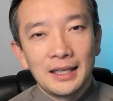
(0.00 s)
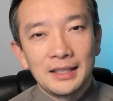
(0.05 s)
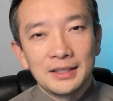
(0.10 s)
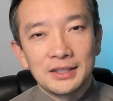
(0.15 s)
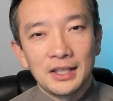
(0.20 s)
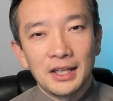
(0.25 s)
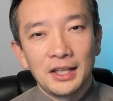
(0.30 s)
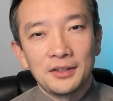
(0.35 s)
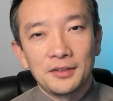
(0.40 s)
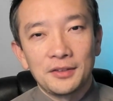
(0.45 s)
In
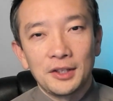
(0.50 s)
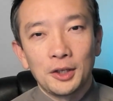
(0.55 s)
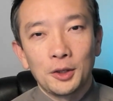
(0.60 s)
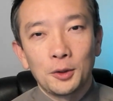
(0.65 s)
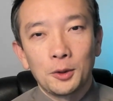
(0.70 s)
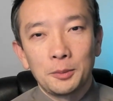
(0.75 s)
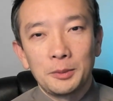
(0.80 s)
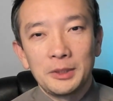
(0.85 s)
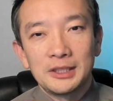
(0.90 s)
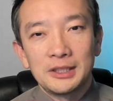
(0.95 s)
today's video,
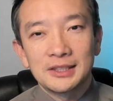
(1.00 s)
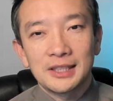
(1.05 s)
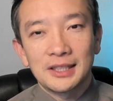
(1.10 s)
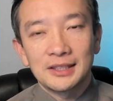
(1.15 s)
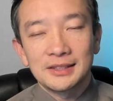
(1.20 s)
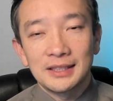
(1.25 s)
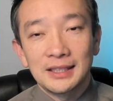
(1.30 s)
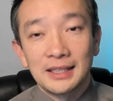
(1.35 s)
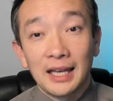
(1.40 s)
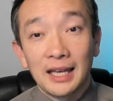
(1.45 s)
we'll be
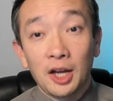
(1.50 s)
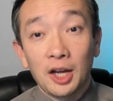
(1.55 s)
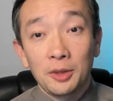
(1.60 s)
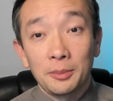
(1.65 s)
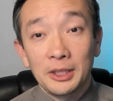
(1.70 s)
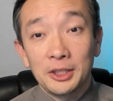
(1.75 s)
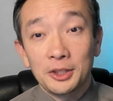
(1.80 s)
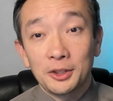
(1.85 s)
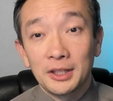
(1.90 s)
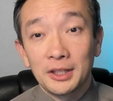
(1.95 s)
discussing how to
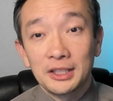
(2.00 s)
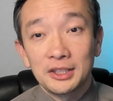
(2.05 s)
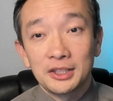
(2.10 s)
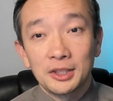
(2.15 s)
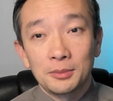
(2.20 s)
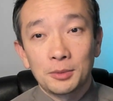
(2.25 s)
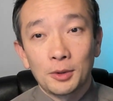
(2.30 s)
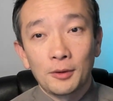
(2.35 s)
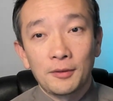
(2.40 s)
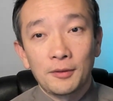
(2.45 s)
make your LinkedIn
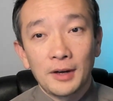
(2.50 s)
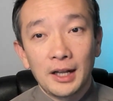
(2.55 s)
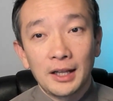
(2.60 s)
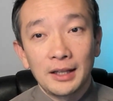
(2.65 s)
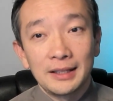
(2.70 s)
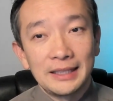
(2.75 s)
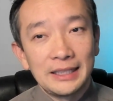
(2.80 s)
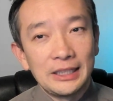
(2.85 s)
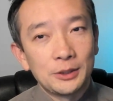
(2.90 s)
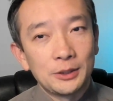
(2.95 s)
profile
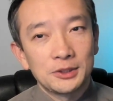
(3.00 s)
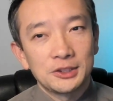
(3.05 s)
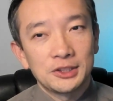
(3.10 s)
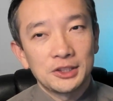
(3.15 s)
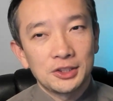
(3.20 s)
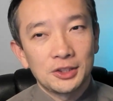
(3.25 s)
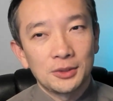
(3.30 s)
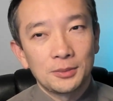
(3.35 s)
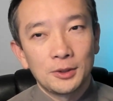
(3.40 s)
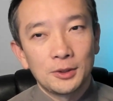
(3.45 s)

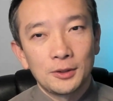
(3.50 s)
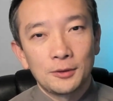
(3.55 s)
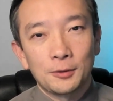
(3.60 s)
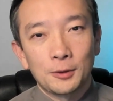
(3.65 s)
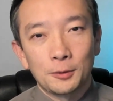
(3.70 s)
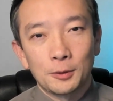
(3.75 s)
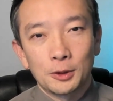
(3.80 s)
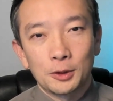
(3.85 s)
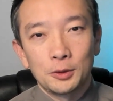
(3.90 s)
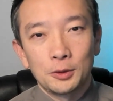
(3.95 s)
irresistible for
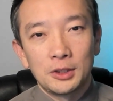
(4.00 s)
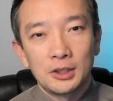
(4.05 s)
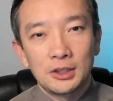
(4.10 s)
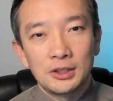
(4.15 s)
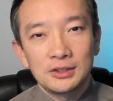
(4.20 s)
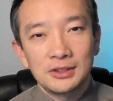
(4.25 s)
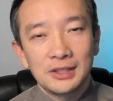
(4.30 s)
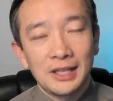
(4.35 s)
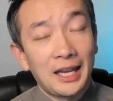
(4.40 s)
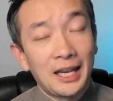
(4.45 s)

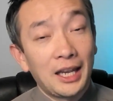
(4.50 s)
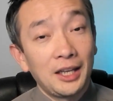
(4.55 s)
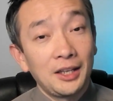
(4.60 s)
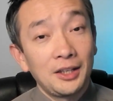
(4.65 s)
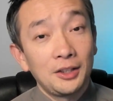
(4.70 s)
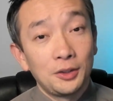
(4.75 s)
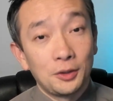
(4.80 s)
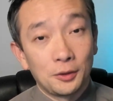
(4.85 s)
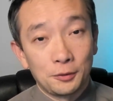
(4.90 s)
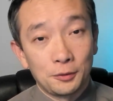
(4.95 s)
recruiters and
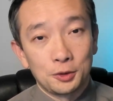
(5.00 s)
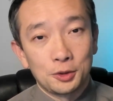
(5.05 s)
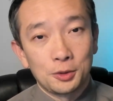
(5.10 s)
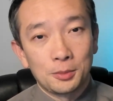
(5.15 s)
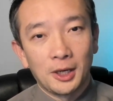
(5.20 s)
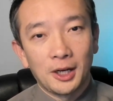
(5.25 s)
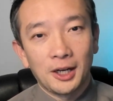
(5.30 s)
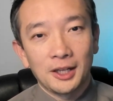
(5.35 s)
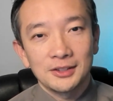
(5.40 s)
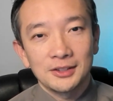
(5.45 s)
your future
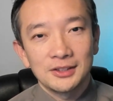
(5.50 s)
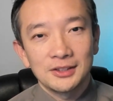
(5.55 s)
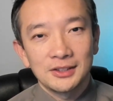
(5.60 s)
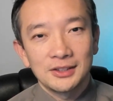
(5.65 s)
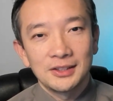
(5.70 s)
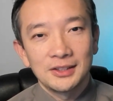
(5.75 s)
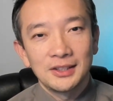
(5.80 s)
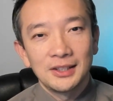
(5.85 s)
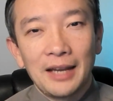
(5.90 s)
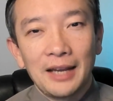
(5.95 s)
boss.
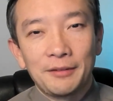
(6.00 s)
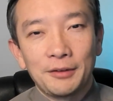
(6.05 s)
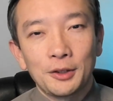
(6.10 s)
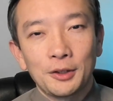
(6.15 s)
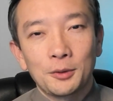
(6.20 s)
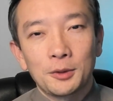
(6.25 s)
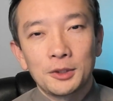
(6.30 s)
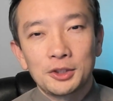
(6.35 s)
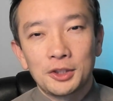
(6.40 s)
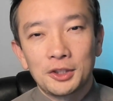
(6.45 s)
If you're a
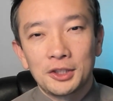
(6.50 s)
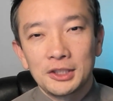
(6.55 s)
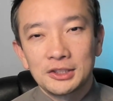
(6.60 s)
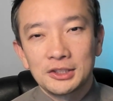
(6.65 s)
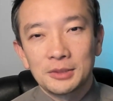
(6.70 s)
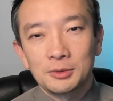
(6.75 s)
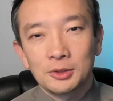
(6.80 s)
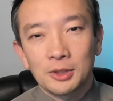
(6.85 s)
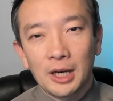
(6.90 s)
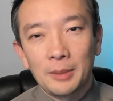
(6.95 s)
returning
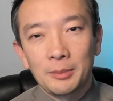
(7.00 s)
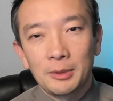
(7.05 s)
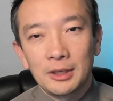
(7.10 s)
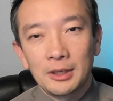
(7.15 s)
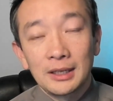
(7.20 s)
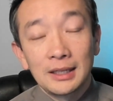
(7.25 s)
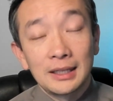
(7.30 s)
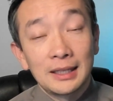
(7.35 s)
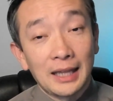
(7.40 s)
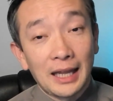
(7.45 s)

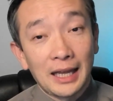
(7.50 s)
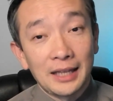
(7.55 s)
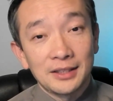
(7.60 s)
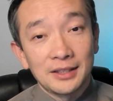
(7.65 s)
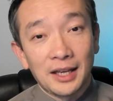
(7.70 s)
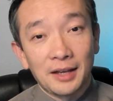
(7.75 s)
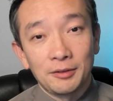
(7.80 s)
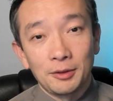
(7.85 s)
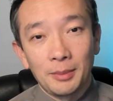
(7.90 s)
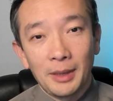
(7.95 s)
subscriber, glad to
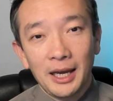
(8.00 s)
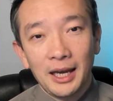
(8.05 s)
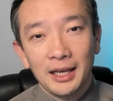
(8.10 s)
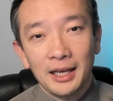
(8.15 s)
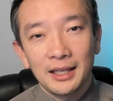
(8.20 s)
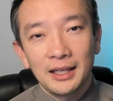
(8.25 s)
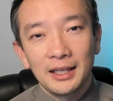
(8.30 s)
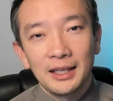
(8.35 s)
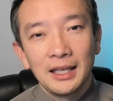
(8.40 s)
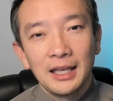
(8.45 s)
have you
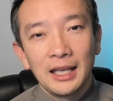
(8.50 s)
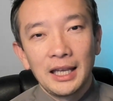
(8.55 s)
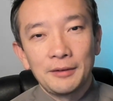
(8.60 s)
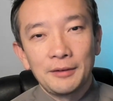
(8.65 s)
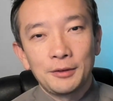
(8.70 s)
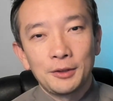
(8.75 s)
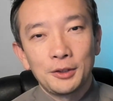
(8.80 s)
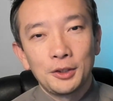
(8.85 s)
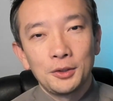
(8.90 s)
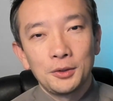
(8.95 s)
back. If
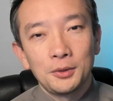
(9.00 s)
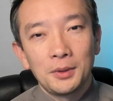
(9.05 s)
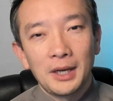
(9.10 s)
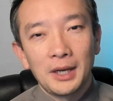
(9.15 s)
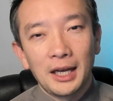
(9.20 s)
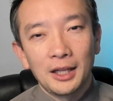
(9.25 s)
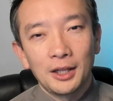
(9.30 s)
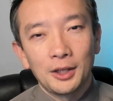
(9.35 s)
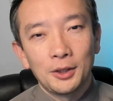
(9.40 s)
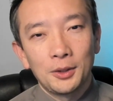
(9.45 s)
you're new,
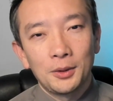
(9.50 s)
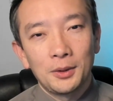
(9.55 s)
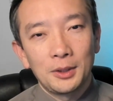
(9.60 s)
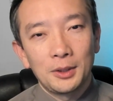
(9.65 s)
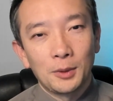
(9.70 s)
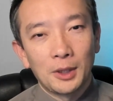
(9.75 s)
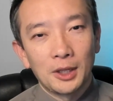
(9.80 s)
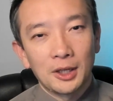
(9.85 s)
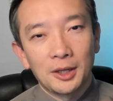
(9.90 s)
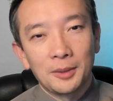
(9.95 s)
hello and
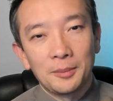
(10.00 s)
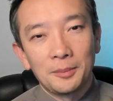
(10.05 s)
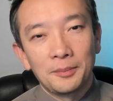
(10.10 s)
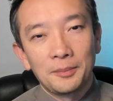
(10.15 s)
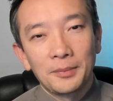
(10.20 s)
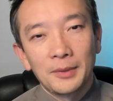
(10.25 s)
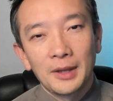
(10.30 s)
welcome.